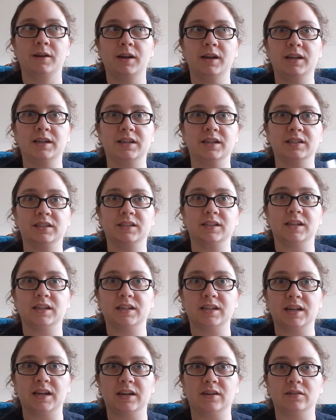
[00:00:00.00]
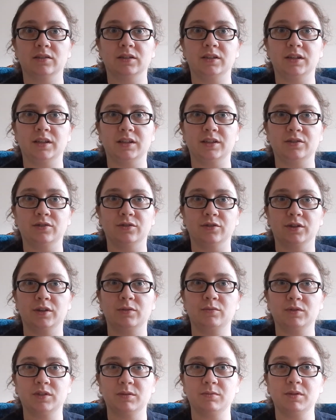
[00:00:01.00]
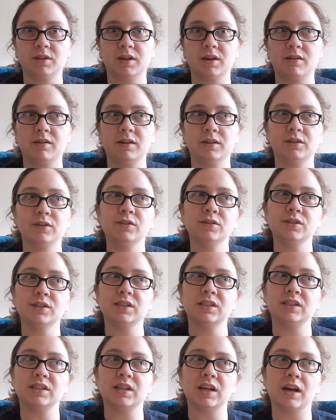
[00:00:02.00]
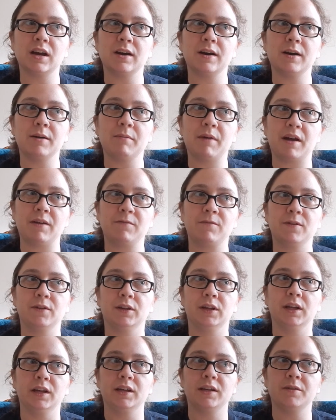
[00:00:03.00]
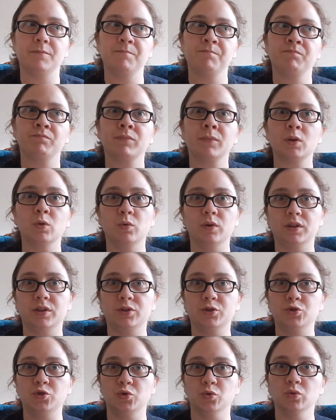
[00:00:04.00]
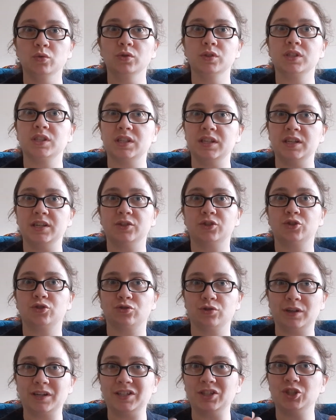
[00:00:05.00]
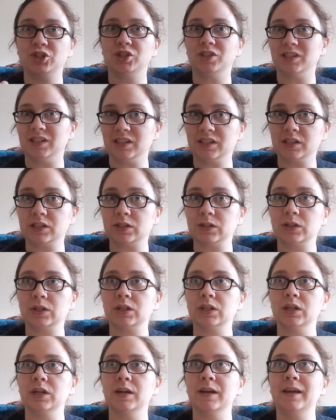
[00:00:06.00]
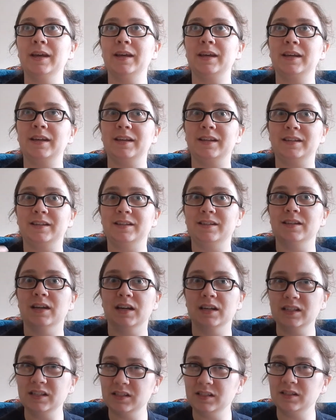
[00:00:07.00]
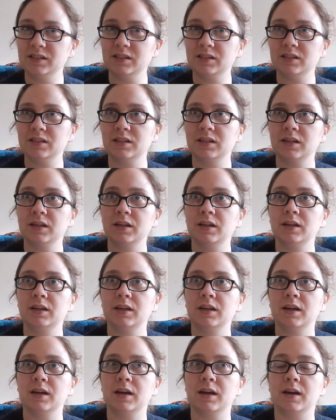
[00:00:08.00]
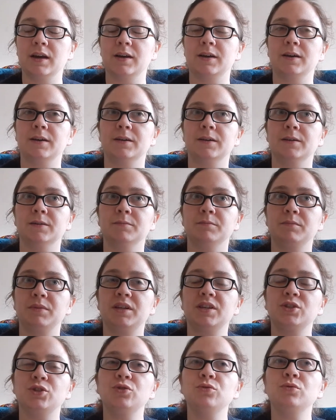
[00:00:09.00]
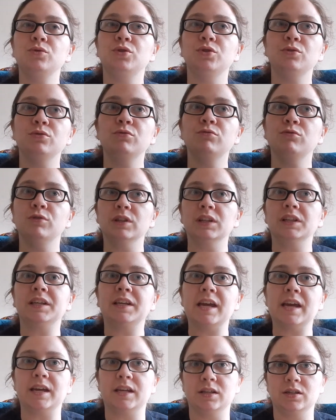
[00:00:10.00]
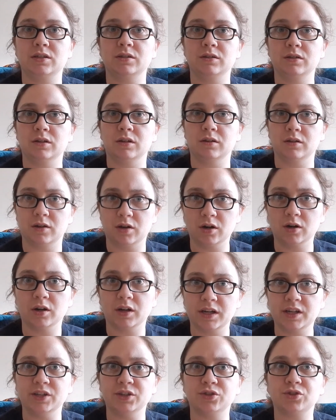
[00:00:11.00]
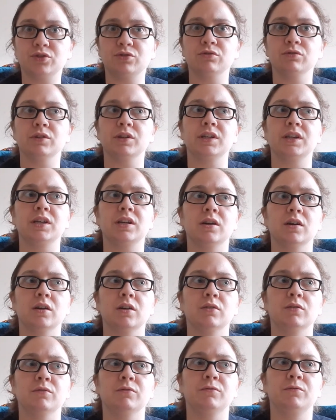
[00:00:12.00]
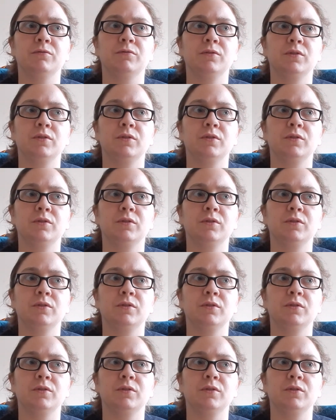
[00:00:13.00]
it doesn't get down and dirty with some of the characters. I feel like with Jules, the estranged sister, it does. Because you do really get into her history of